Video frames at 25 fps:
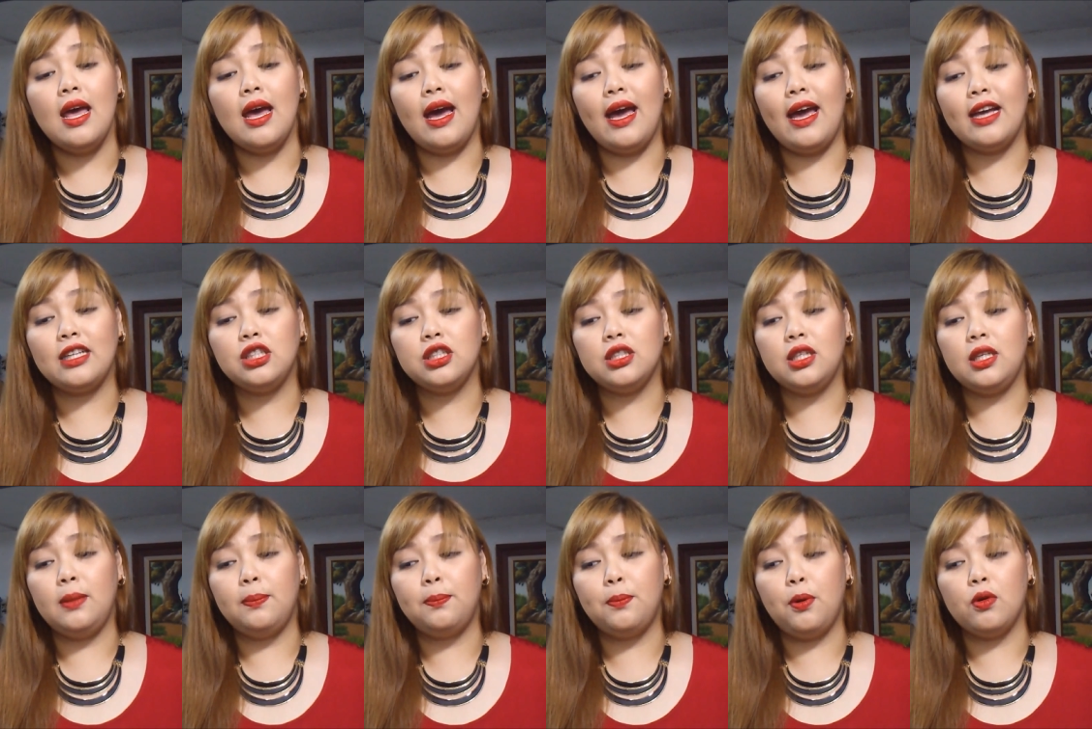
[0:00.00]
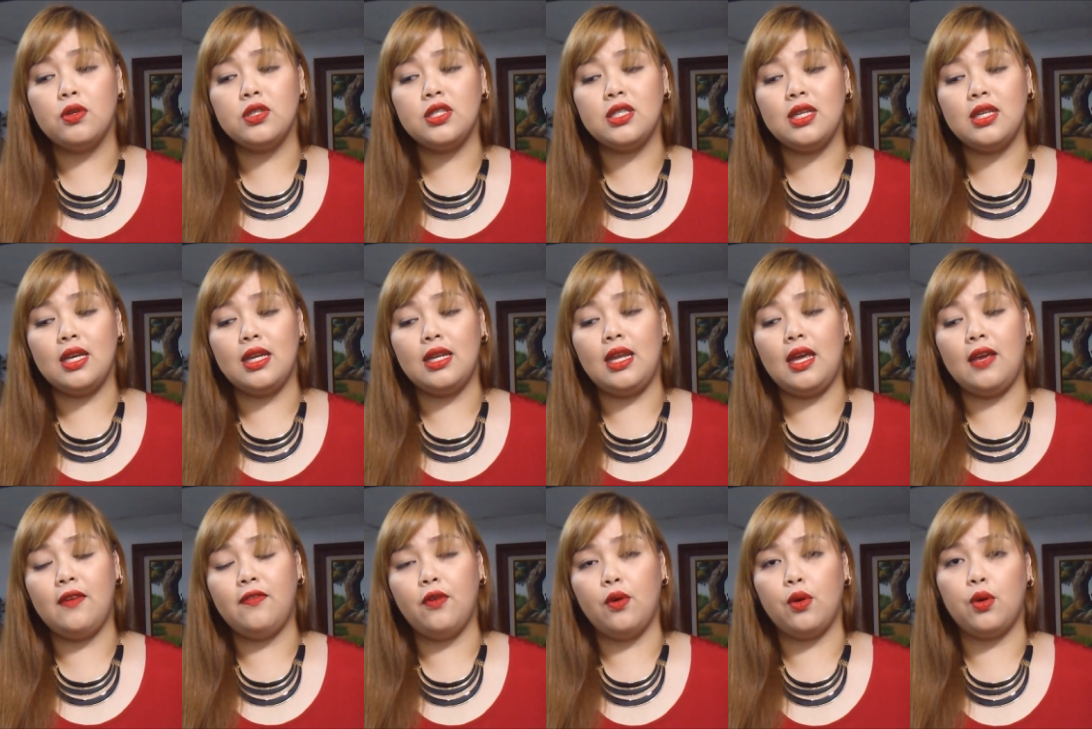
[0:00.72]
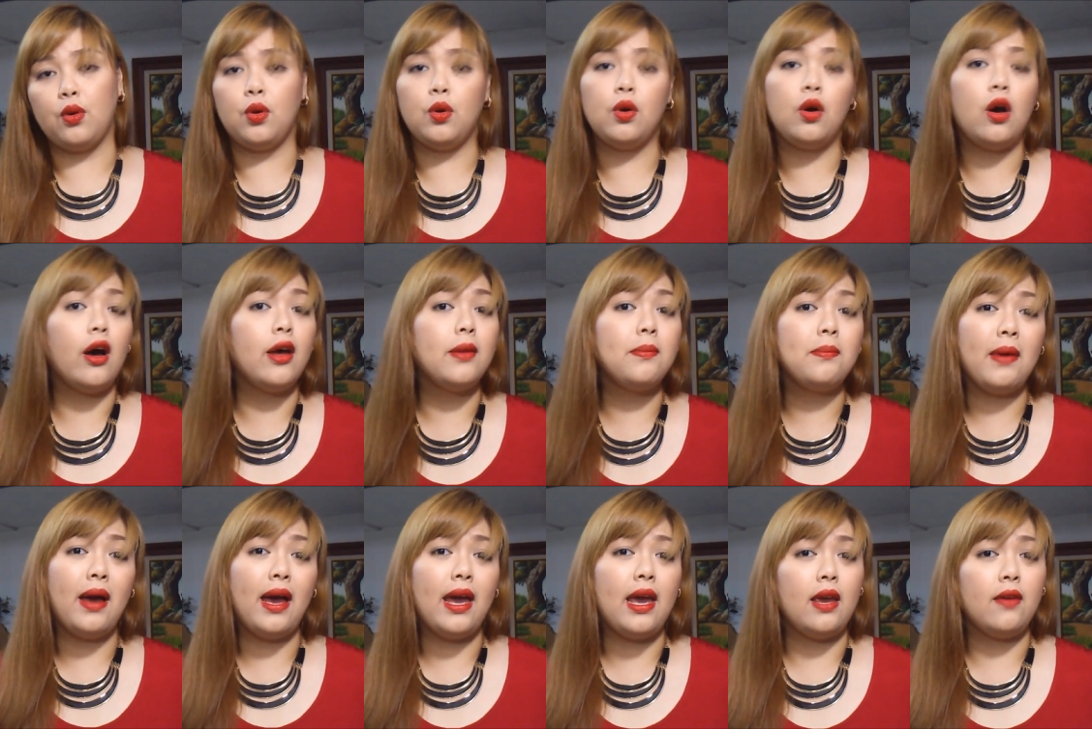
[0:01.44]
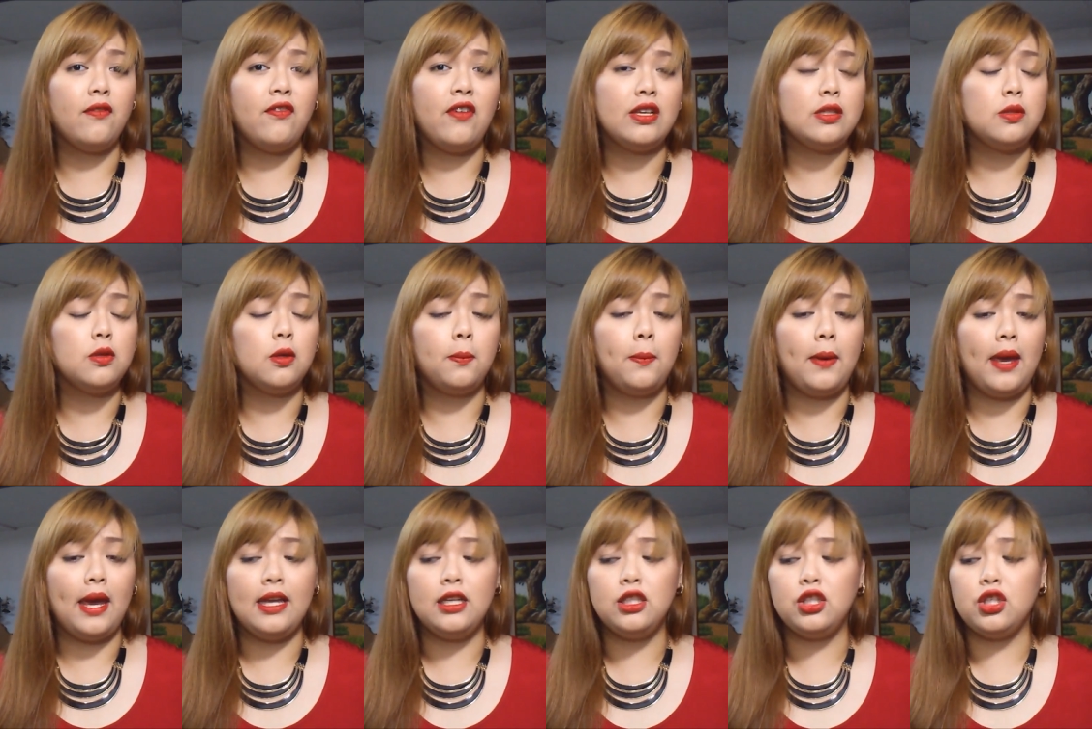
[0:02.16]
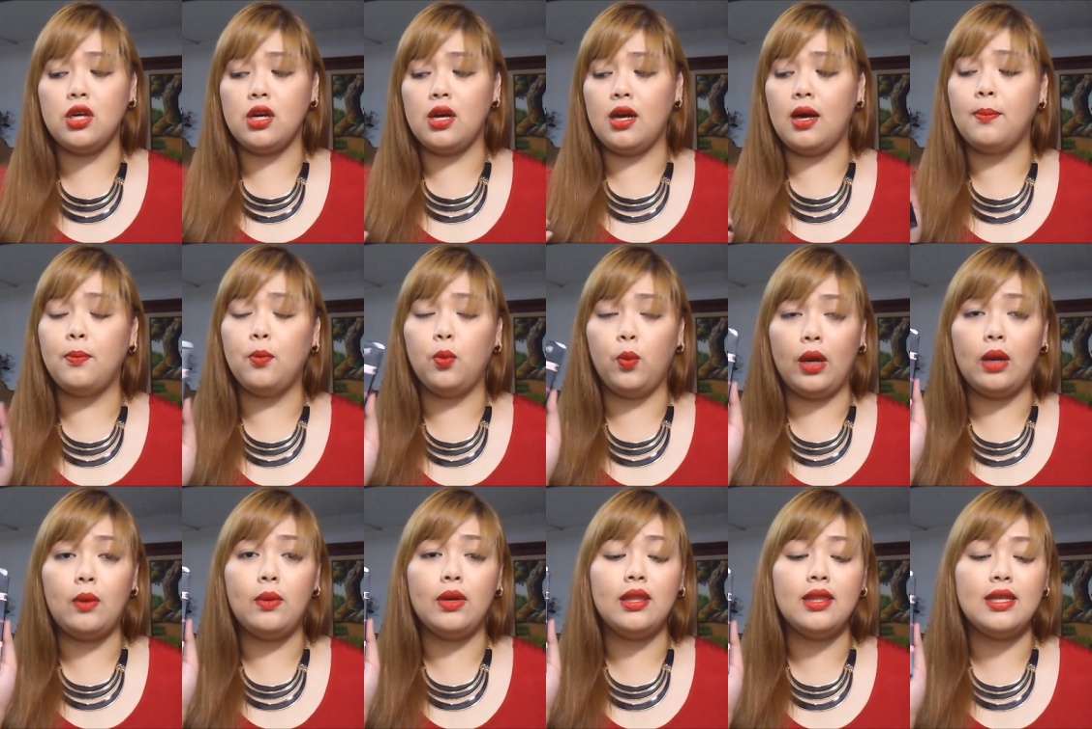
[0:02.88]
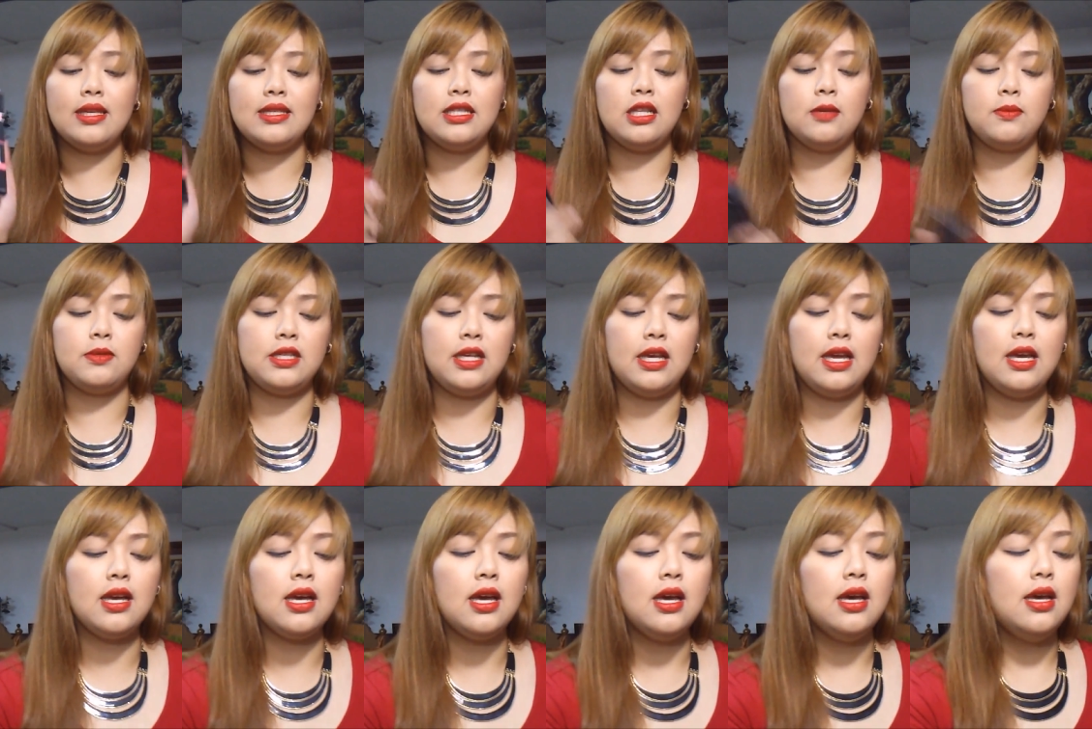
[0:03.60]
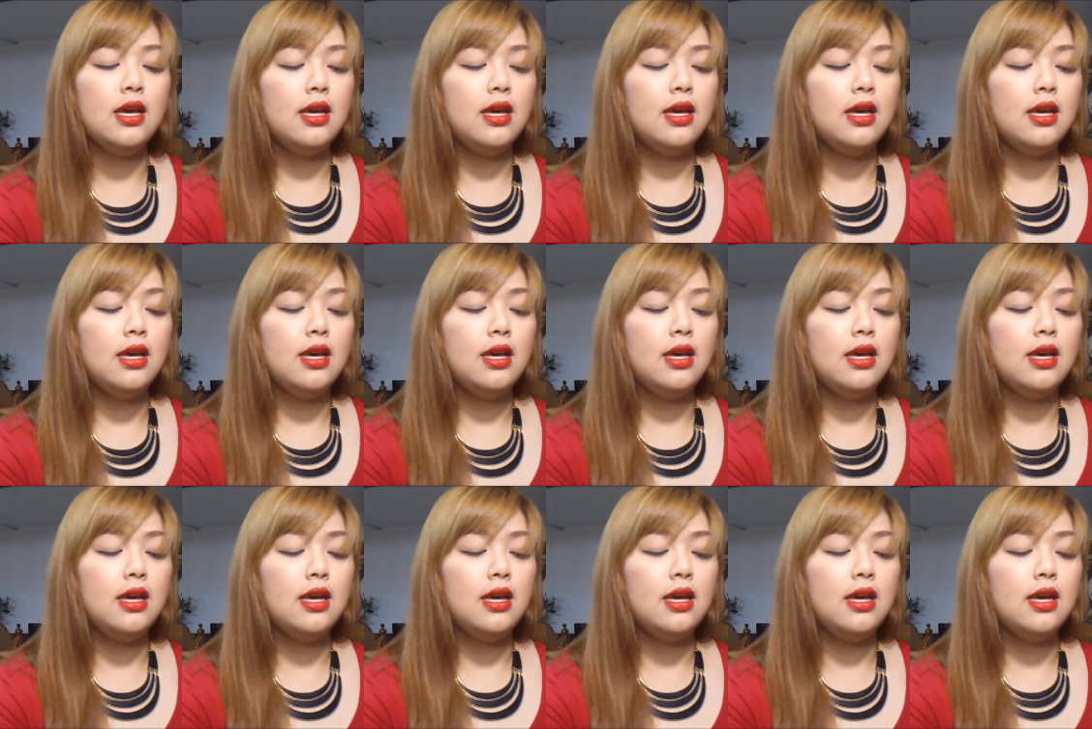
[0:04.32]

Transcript: I actually posted a photo on my Facebook page um, wearing this lipstick